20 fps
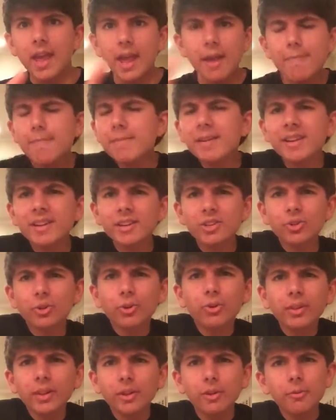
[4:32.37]
him being a
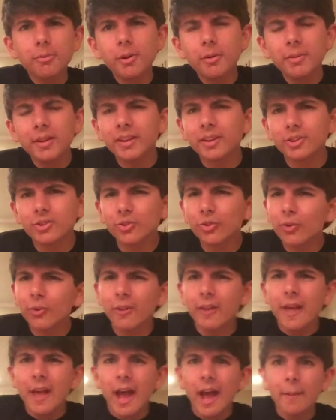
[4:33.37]
troll and Kubo being a
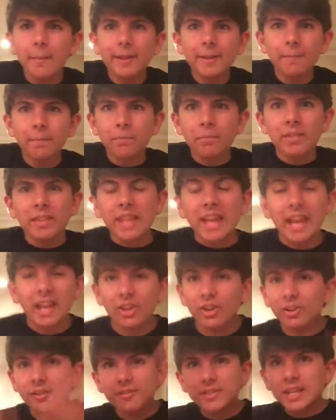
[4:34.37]
troll, I mean, that
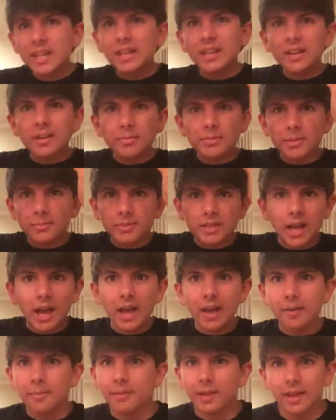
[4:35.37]
could have taken up some
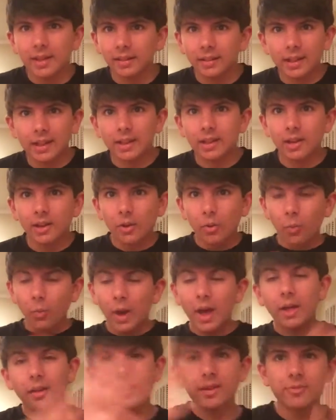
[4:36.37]
time, and, like,
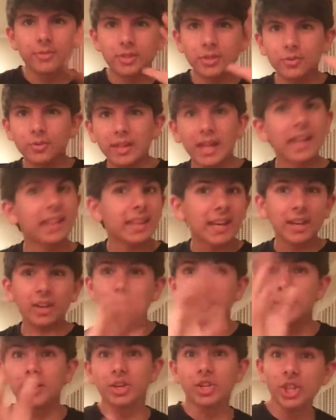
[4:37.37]
while he was doing that, that
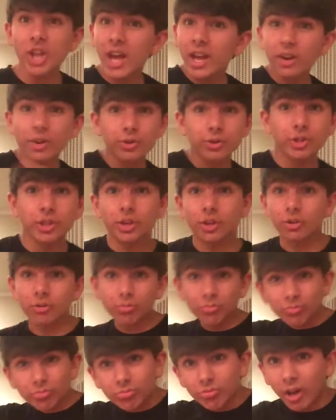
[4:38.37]
could be a shadow,
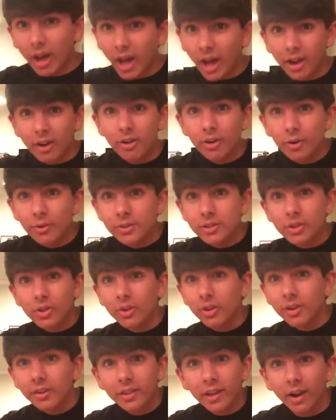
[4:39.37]
so I don't know what's
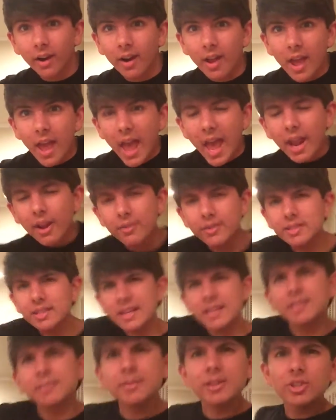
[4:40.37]
going on there. Anyways,
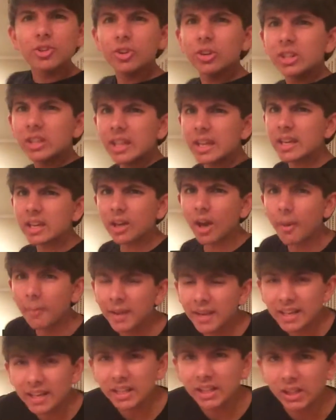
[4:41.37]
guys, make sure to like,
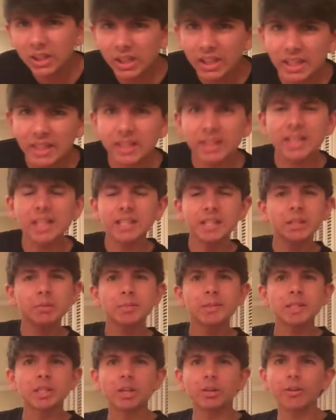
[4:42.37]
comment, and click that
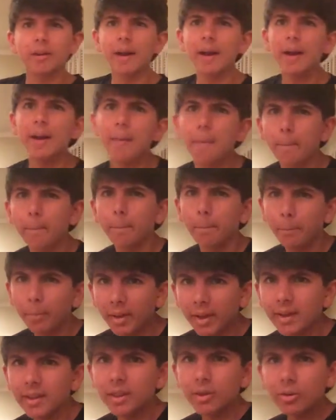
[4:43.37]
subscribe
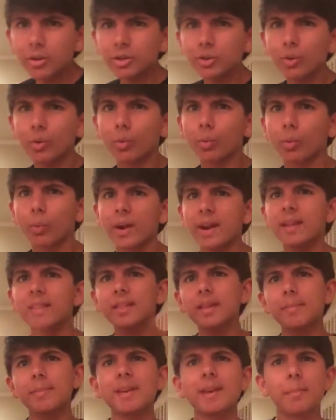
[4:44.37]
button. It would
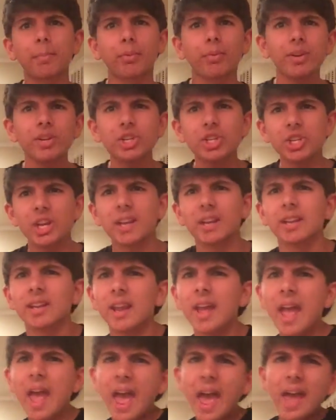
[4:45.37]
greatly be appreciated.
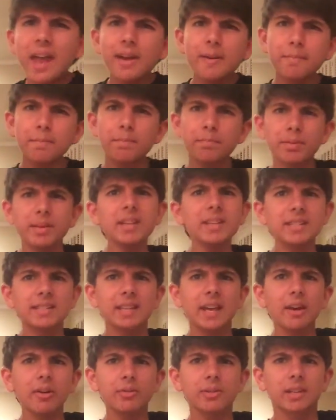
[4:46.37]
And peace
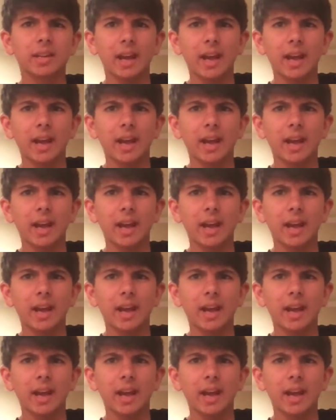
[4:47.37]
out,